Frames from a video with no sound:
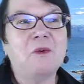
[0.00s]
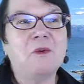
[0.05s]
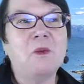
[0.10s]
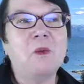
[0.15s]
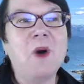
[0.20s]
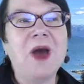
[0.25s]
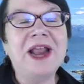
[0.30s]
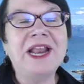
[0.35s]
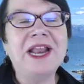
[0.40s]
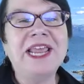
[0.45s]

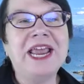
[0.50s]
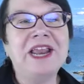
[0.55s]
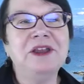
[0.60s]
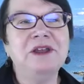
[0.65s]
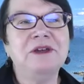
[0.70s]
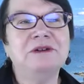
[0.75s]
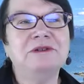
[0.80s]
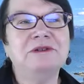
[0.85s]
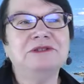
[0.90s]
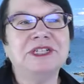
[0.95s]
what can
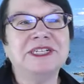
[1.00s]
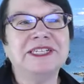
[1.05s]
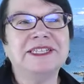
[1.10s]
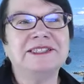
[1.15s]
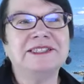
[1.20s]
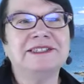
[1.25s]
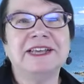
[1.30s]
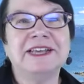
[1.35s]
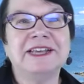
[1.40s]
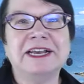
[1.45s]
you just
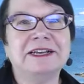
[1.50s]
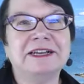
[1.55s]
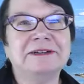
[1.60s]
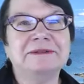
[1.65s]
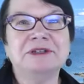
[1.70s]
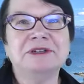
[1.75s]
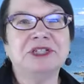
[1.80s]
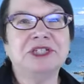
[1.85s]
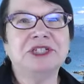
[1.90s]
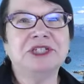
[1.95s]

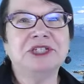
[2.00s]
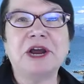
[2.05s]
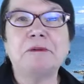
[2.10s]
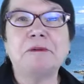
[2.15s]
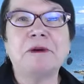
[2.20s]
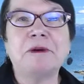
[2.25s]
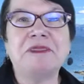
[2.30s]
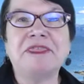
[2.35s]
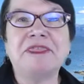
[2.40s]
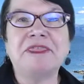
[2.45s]
share
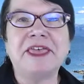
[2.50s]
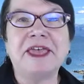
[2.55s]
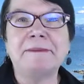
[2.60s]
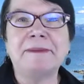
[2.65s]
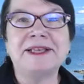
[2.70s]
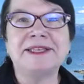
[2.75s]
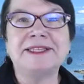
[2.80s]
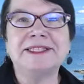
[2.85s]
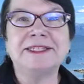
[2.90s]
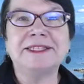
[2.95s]
with
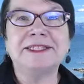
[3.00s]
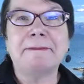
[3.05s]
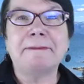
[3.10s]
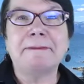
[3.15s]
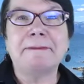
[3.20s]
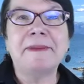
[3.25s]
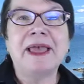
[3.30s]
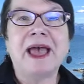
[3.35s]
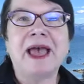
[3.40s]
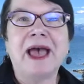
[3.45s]
them as some
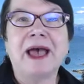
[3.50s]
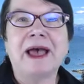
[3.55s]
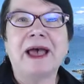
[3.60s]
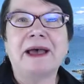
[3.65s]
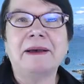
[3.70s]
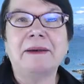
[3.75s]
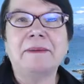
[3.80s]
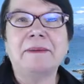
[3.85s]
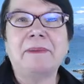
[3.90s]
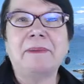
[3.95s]

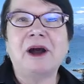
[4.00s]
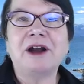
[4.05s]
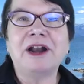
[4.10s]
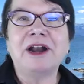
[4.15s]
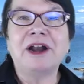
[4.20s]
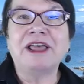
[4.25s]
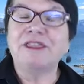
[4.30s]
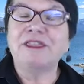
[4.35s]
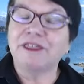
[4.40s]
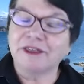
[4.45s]

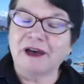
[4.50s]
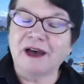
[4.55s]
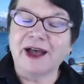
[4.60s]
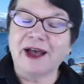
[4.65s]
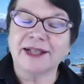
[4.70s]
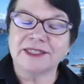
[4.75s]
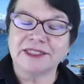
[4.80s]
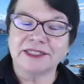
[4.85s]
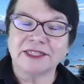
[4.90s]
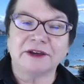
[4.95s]
parting
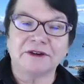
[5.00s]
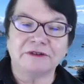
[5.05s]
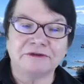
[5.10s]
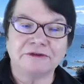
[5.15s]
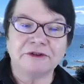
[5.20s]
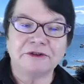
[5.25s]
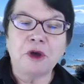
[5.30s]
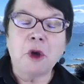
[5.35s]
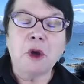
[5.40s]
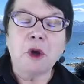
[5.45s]
thoughts of
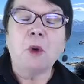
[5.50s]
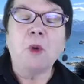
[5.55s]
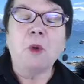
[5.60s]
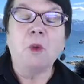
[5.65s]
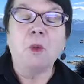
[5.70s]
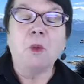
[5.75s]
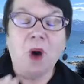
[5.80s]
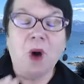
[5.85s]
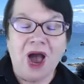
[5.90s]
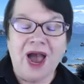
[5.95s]

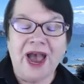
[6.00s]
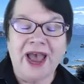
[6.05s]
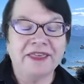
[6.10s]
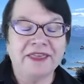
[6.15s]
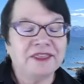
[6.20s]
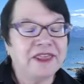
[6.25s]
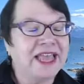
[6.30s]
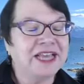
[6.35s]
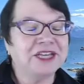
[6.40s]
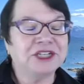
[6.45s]
why
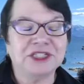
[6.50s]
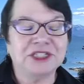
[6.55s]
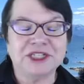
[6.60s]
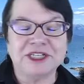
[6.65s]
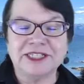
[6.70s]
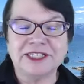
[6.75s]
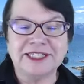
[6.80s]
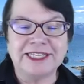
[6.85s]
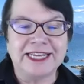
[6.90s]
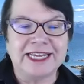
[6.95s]
they should
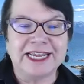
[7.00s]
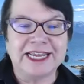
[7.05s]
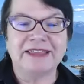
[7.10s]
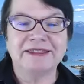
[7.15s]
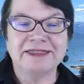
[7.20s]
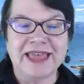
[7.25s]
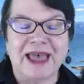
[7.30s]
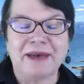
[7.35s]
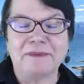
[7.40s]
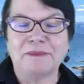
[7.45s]
just
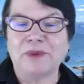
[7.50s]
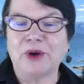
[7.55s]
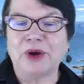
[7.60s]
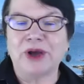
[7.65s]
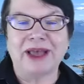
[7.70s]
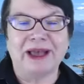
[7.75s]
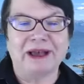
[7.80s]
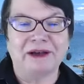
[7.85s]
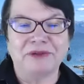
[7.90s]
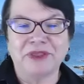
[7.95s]
get that book
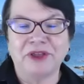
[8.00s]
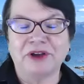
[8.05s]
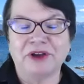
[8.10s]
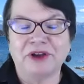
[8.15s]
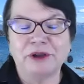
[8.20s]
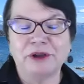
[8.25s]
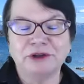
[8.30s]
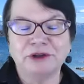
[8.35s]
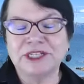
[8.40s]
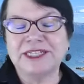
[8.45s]
out there?
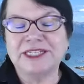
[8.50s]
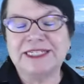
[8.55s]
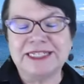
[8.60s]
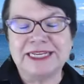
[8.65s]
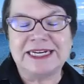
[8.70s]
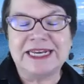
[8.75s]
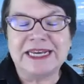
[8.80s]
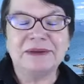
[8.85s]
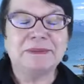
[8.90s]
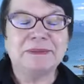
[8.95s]
You just
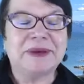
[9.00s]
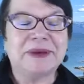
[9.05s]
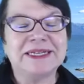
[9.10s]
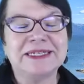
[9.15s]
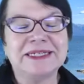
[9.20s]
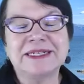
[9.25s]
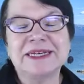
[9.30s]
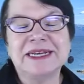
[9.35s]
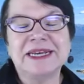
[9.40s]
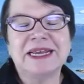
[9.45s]
did it, but
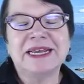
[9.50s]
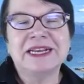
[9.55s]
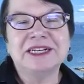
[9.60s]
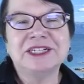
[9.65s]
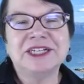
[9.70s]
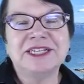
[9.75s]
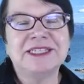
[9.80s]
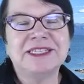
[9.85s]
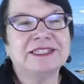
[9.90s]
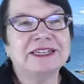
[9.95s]

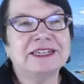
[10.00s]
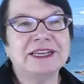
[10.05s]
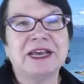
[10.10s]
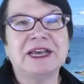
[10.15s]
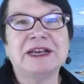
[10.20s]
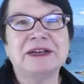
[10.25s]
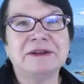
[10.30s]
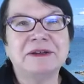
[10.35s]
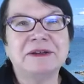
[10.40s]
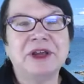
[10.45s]
just
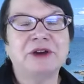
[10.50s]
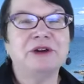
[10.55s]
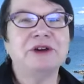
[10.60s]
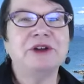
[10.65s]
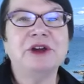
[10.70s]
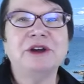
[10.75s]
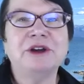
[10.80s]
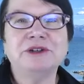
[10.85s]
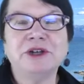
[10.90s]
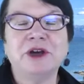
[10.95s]

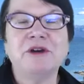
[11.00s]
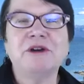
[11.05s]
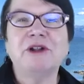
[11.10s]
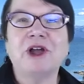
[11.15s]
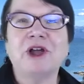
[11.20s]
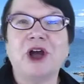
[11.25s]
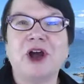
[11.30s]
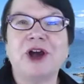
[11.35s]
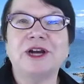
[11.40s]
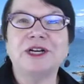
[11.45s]
your total
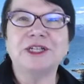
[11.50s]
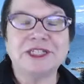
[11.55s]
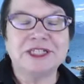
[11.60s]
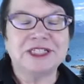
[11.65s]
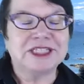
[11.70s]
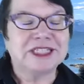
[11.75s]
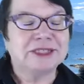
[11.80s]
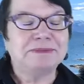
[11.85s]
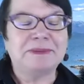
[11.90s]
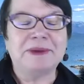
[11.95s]
heart,
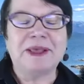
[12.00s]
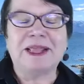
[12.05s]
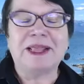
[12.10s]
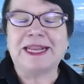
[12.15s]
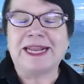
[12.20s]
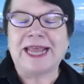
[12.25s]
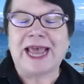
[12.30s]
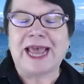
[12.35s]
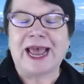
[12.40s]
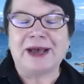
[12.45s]
just spill
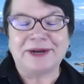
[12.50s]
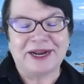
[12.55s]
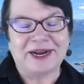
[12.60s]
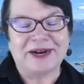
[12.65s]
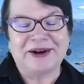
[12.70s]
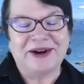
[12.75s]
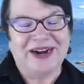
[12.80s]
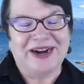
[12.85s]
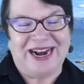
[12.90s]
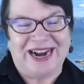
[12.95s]
it out
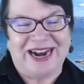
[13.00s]
here.